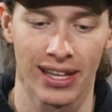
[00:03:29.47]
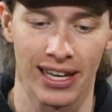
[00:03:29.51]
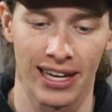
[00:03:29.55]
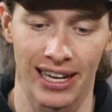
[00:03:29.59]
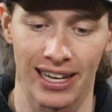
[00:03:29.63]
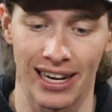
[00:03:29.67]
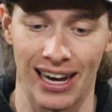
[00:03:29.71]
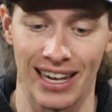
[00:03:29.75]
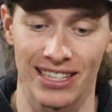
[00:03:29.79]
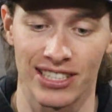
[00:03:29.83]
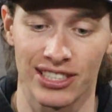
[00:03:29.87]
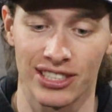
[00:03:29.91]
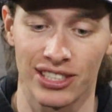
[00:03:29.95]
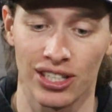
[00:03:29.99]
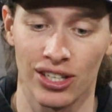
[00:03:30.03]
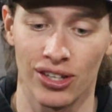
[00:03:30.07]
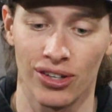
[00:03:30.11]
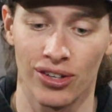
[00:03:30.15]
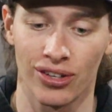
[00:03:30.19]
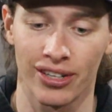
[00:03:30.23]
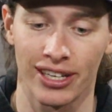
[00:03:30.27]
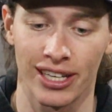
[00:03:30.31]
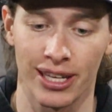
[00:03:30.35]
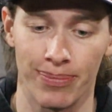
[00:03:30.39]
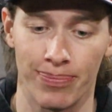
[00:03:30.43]
and I
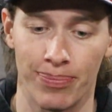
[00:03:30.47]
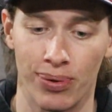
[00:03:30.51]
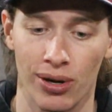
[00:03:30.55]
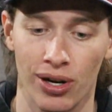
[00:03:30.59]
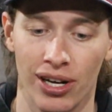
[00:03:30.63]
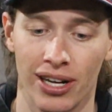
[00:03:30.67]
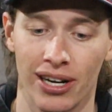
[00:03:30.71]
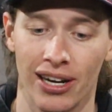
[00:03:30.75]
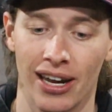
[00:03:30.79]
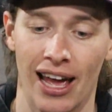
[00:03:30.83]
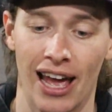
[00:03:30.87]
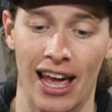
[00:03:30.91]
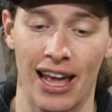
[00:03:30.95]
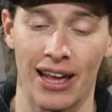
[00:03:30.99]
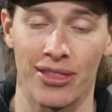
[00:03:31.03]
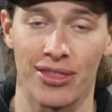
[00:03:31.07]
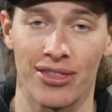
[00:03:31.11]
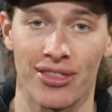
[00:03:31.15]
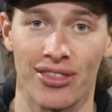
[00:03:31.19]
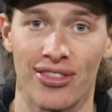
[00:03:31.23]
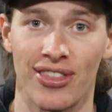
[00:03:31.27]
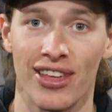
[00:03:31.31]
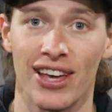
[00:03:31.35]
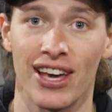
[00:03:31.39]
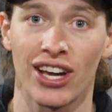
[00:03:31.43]
still can put a
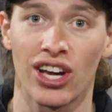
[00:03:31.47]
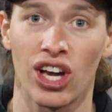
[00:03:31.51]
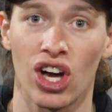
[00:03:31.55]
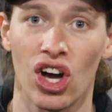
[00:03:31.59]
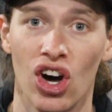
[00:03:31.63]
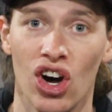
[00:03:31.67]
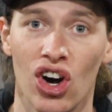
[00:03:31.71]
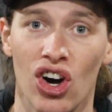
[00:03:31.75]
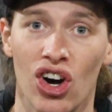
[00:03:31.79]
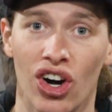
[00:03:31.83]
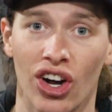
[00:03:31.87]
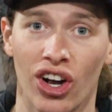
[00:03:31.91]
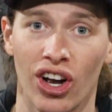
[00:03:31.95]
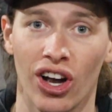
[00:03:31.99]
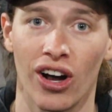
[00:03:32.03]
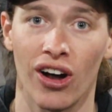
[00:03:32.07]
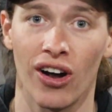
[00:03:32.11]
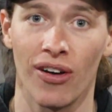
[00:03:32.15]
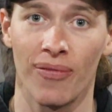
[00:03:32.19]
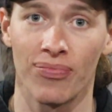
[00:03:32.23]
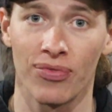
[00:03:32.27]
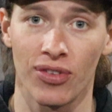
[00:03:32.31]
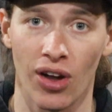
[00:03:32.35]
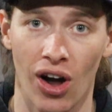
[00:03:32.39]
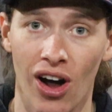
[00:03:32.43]
thick hook
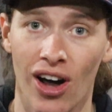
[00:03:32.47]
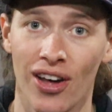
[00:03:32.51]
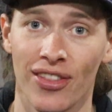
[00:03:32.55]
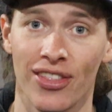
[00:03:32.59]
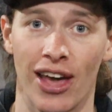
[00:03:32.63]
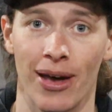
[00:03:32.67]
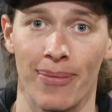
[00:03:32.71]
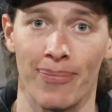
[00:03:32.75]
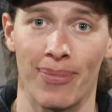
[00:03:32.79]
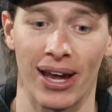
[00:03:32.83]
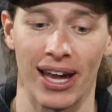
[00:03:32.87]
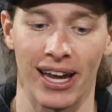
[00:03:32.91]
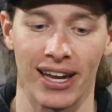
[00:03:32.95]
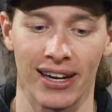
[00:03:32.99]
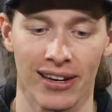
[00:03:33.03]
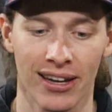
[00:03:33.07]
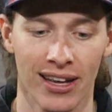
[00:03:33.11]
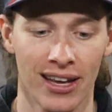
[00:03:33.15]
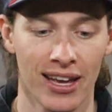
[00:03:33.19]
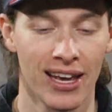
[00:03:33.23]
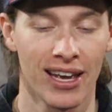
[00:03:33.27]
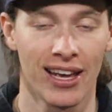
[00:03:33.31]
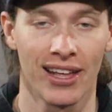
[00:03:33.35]
on that bait.